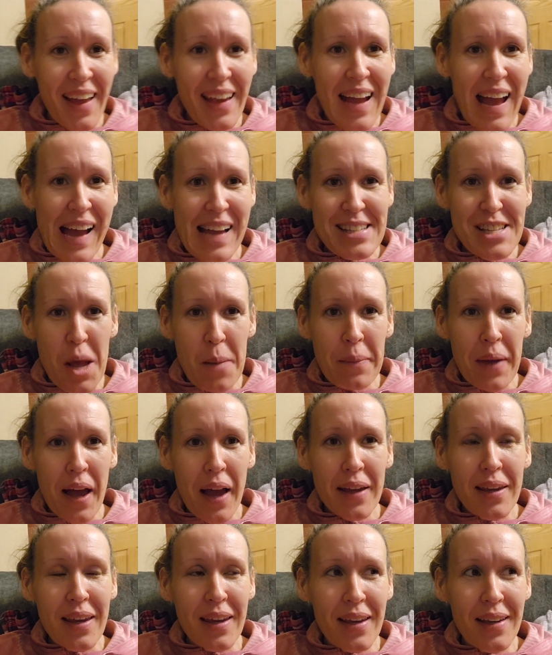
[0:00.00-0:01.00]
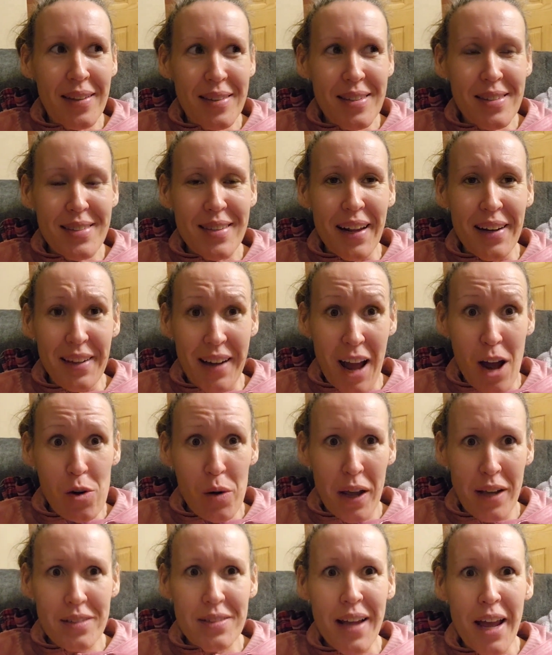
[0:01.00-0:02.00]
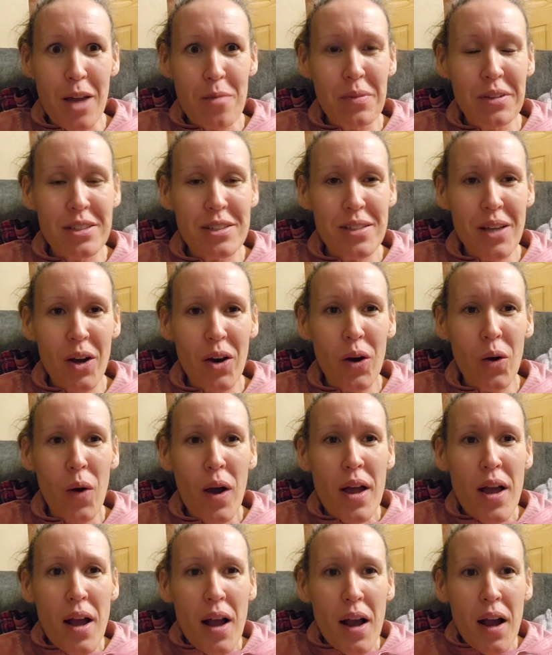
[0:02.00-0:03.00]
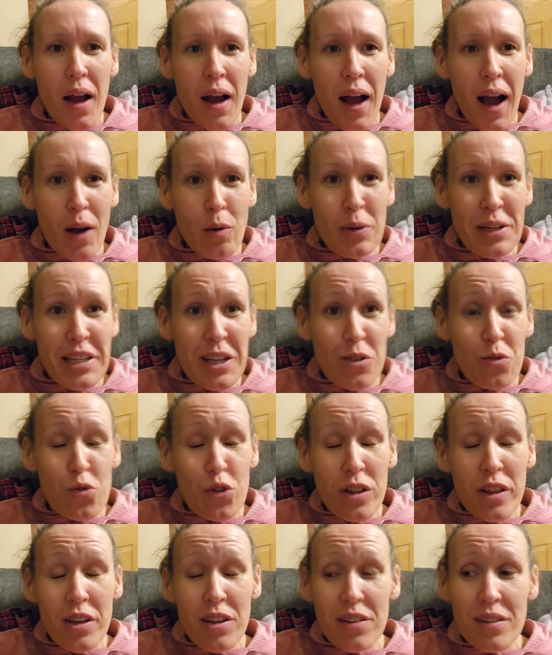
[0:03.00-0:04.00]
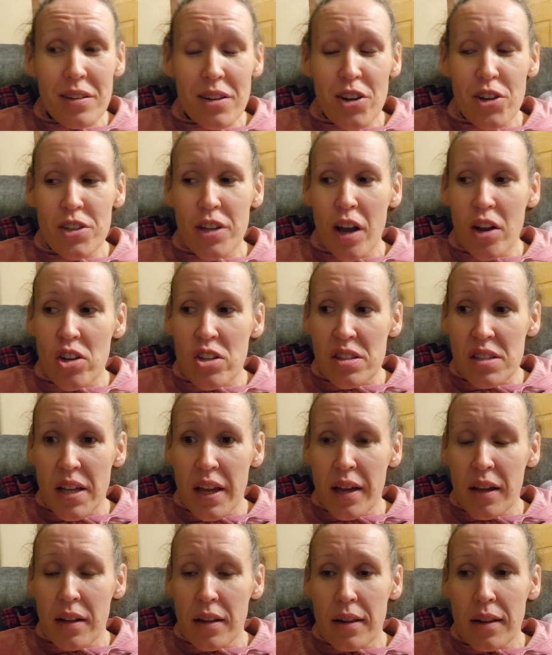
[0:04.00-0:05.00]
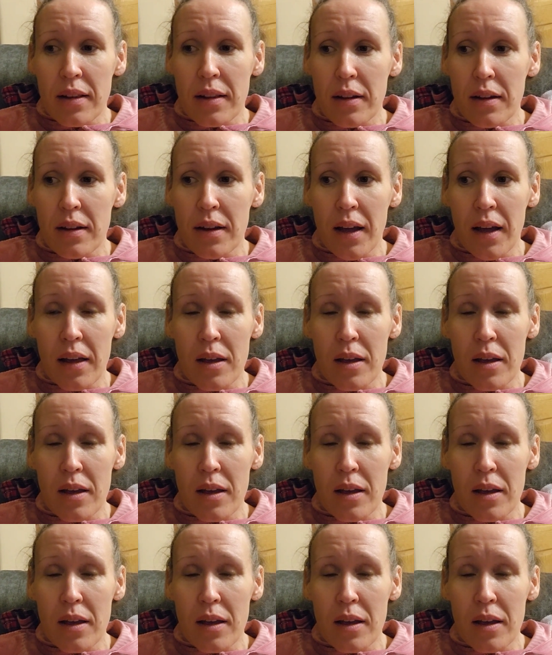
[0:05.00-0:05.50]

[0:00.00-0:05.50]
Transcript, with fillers: Hey guys, I'm back. It's now nighttime. So we did really good at our yard sale.